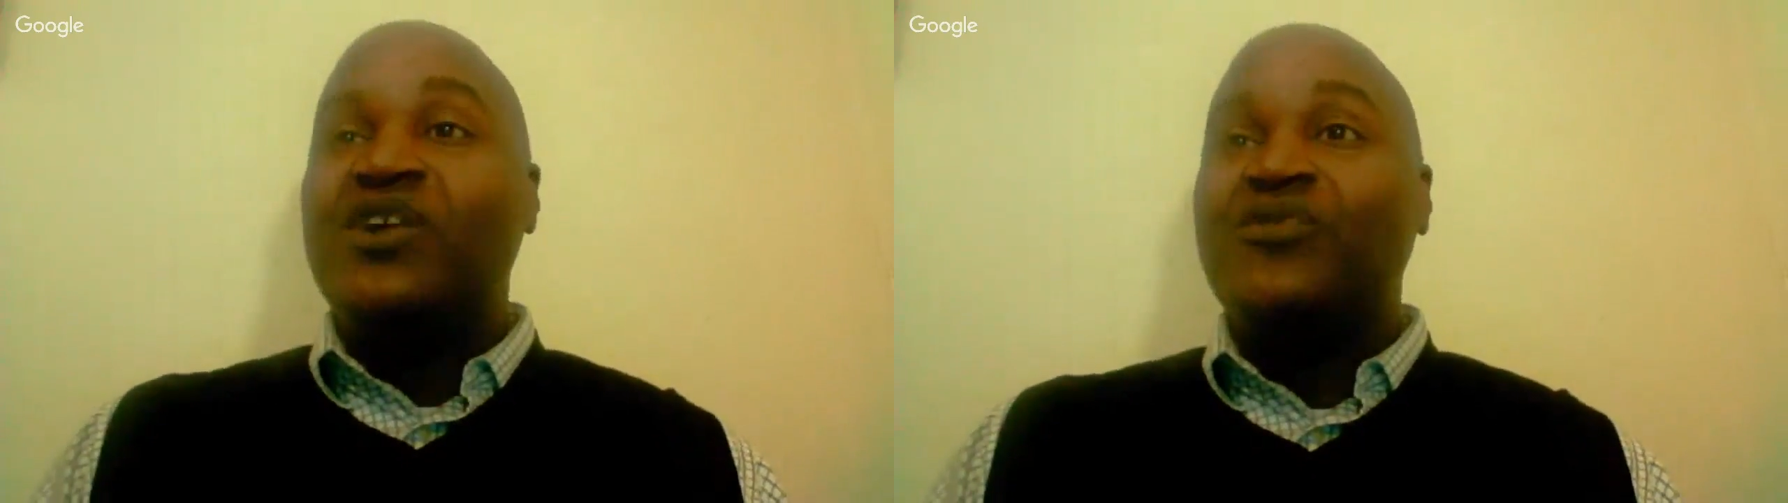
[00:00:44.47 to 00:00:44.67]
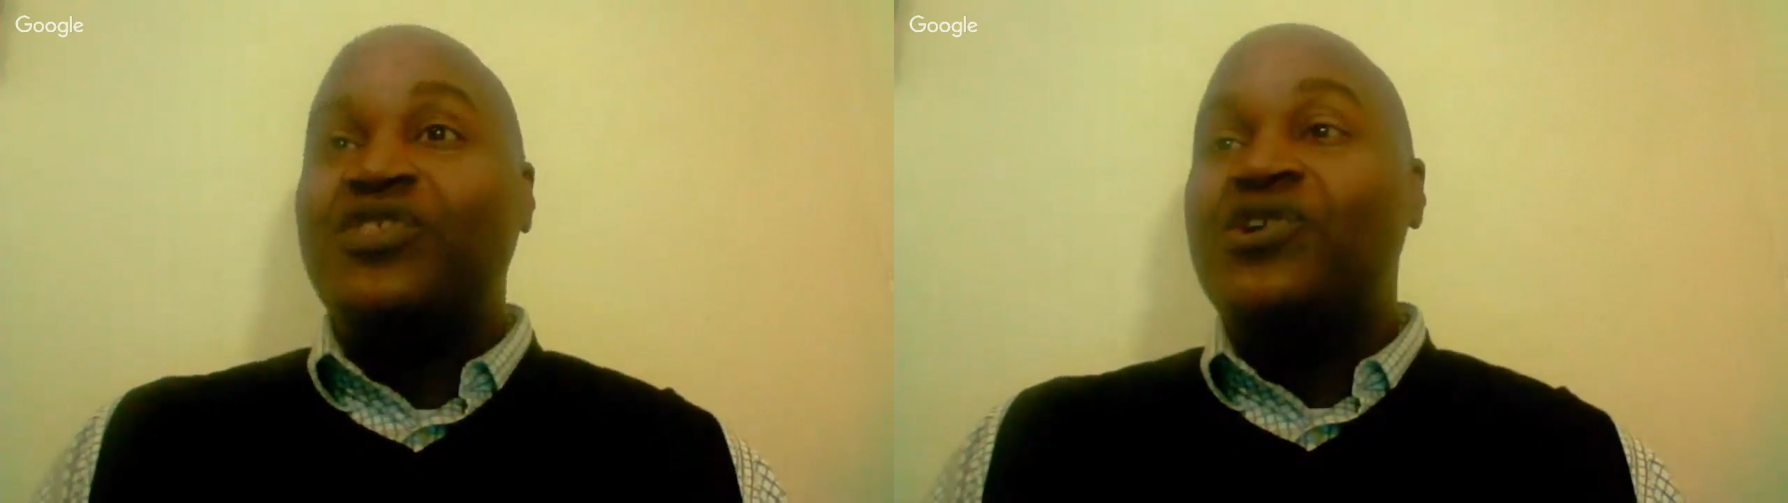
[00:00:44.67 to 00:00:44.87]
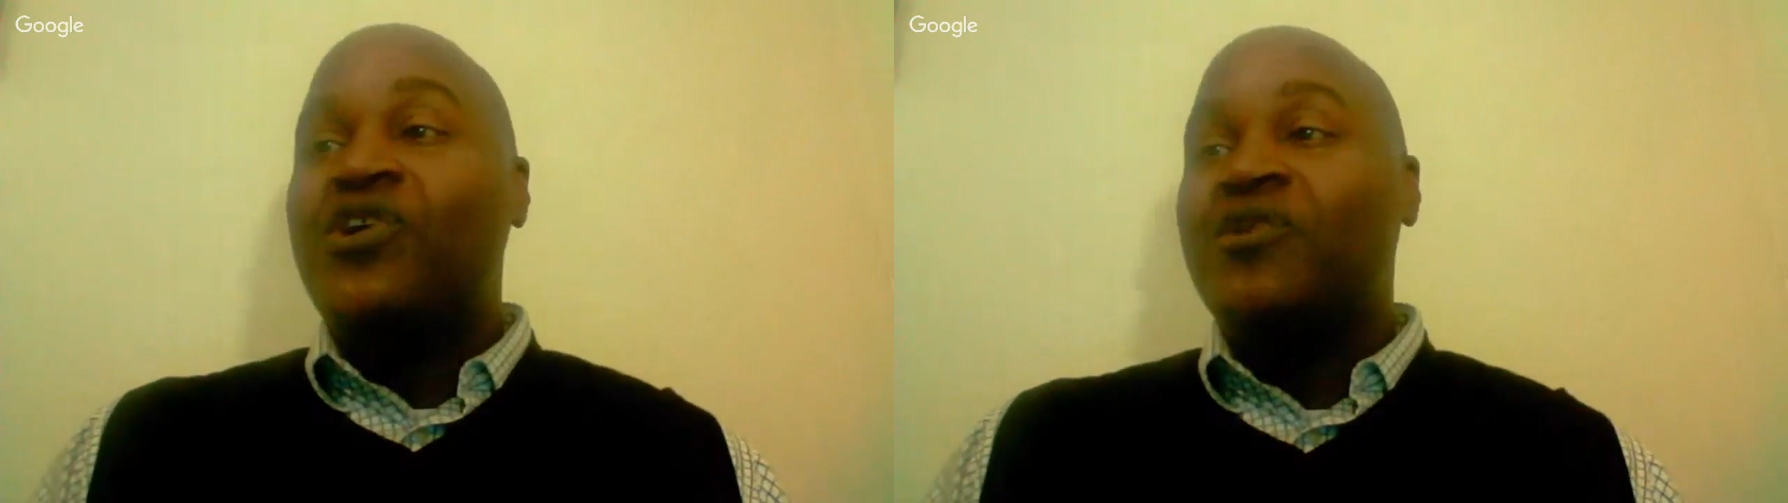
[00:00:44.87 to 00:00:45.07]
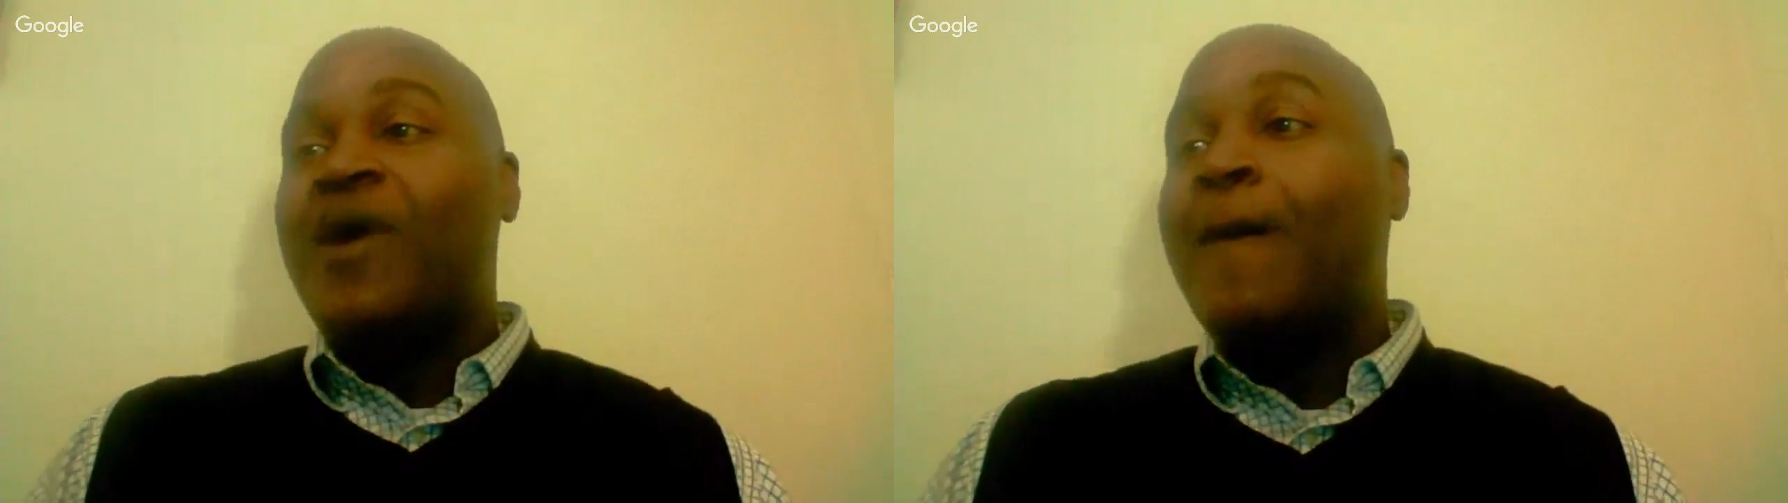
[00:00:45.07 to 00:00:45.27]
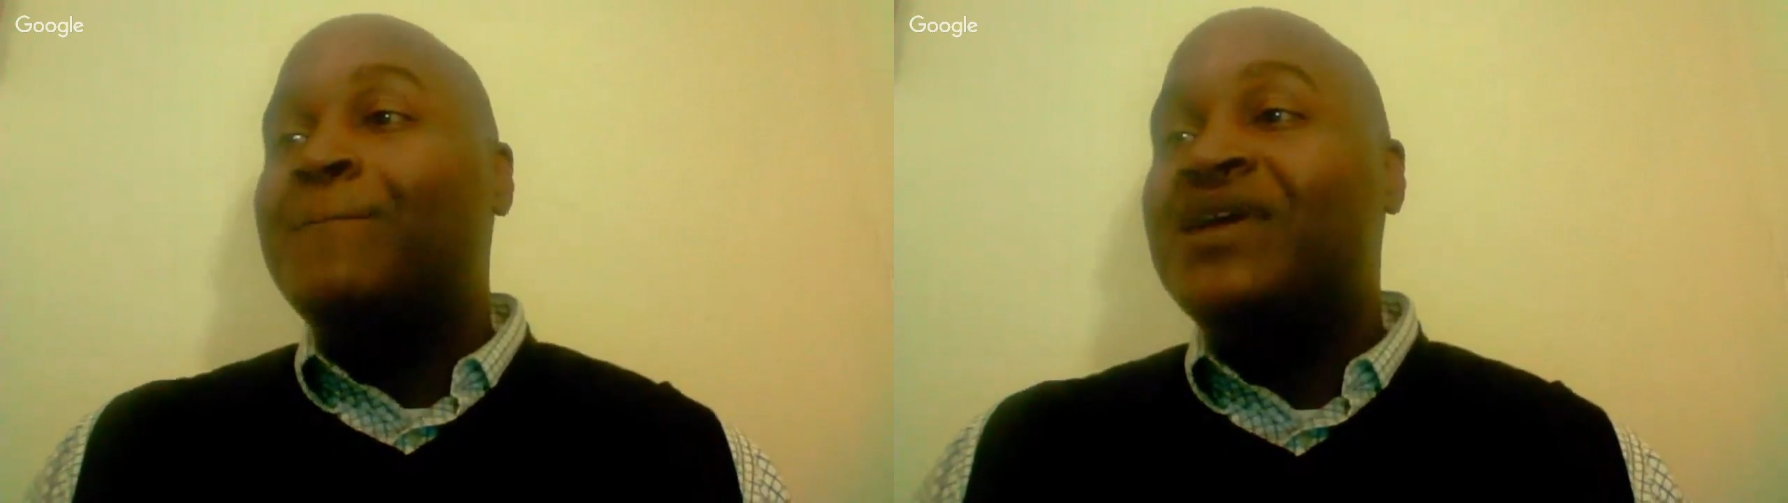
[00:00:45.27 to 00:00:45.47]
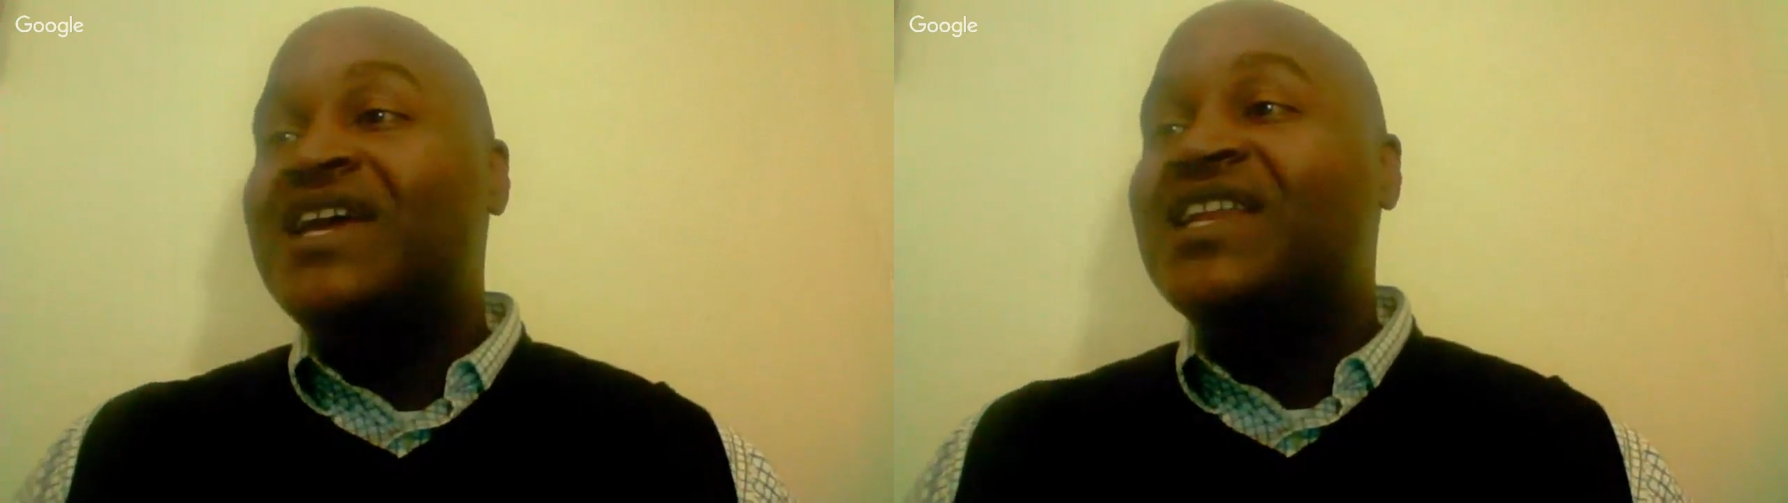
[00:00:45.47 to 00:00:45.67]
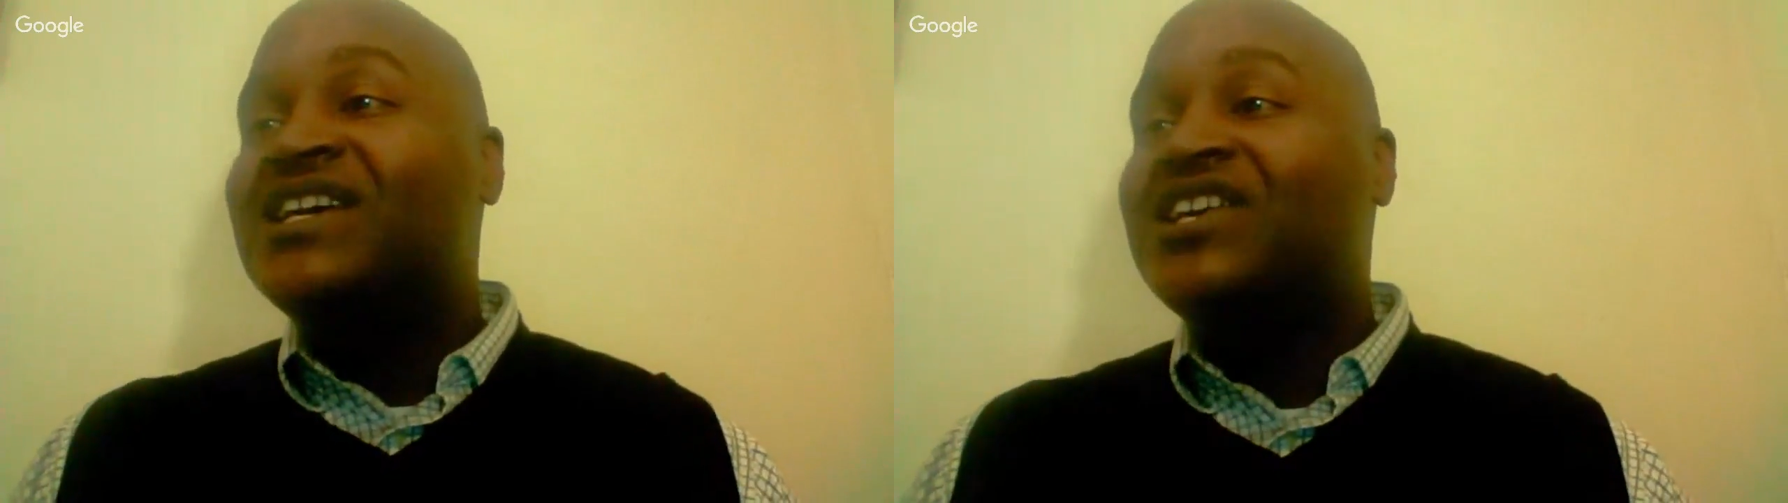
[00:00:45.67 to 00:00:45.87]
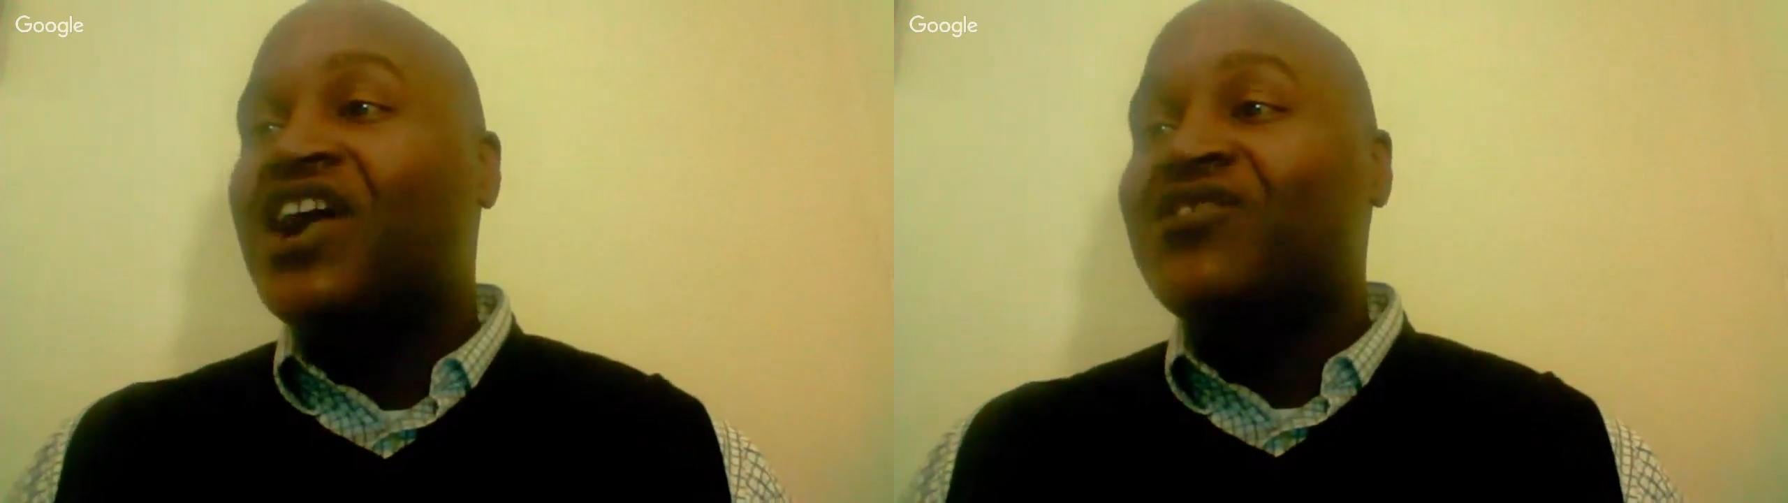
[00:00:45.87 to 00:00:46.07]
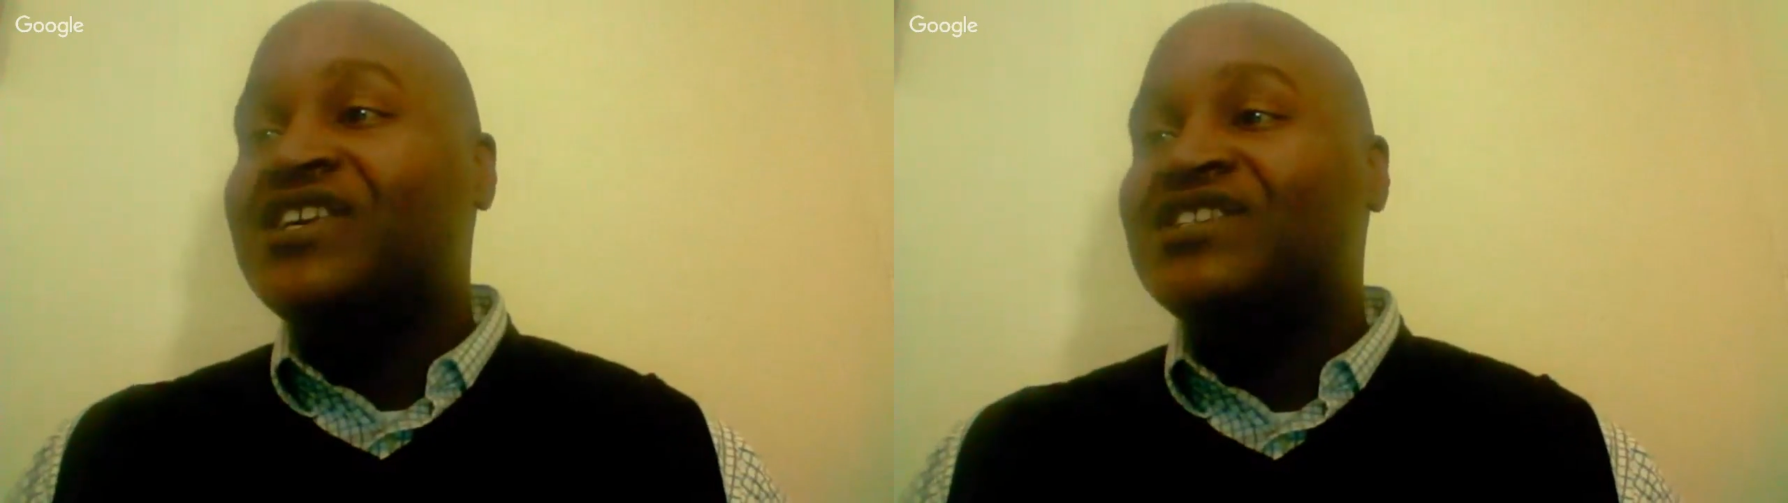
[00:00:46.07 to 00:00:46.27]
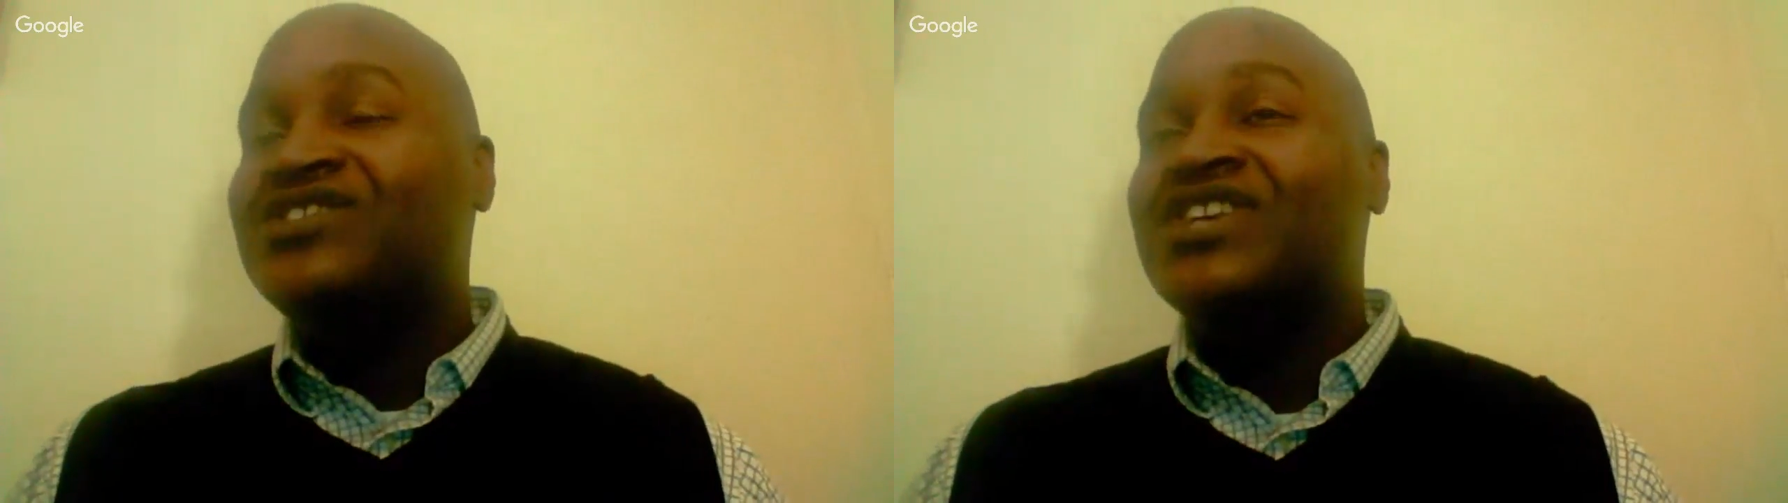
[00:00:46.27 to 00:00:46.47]
share with you all about being
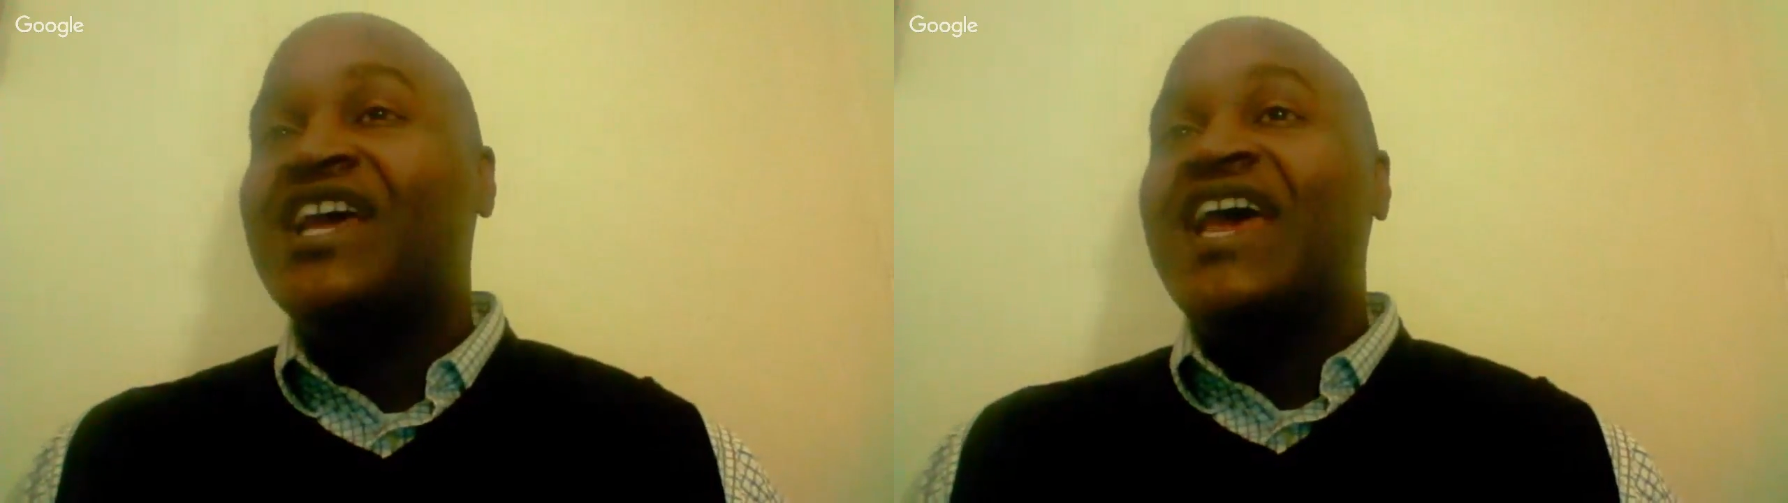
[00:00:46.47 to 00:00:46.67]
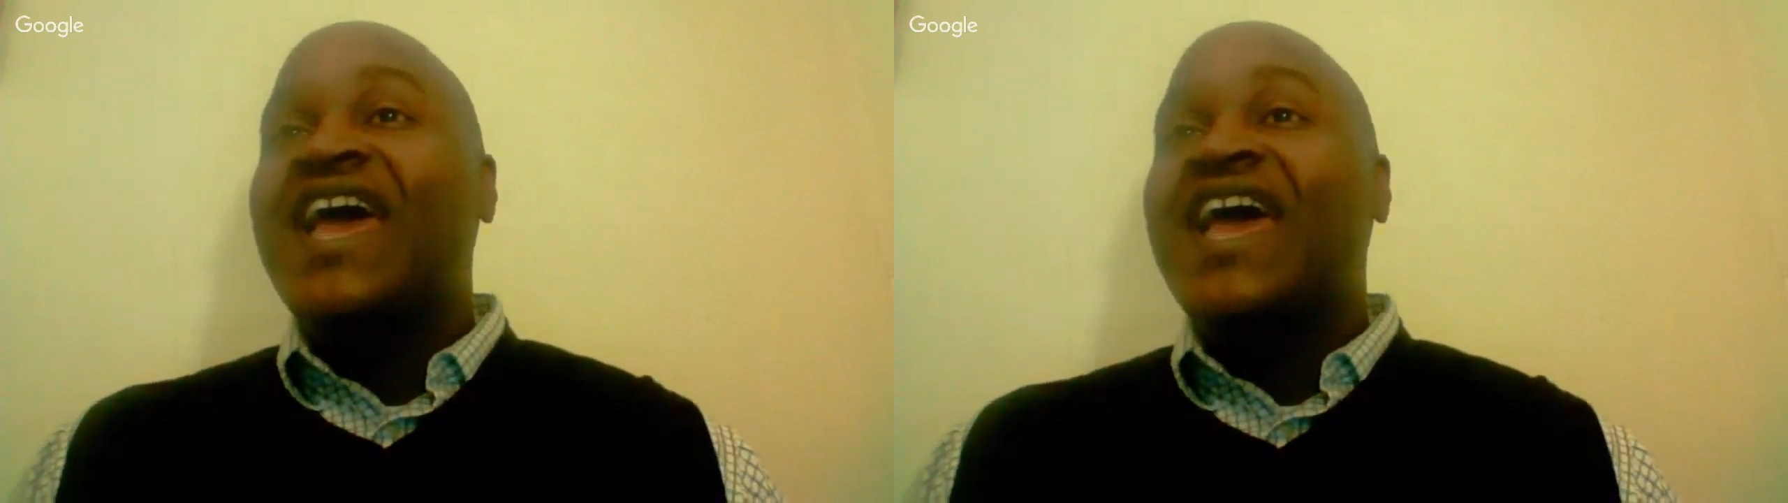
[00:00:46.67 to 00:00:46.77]
encouraged